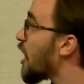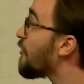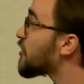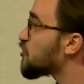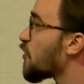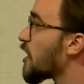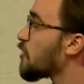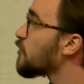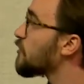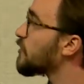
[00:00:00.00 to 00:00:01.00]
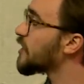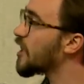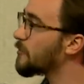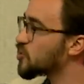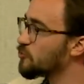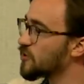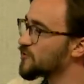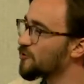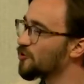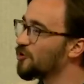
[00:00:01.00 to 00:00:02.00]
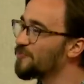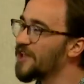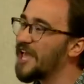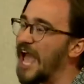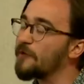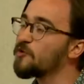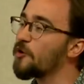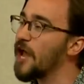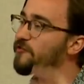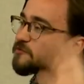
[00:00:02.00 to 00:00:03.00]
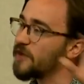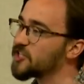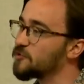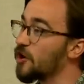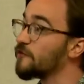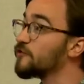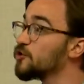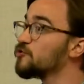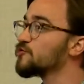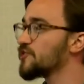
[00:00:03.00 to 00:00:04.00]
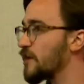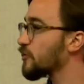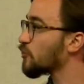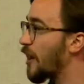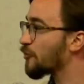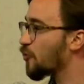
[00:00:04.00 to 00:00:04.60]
And this way, the image will be a circle, and we won't have to mess with our views having round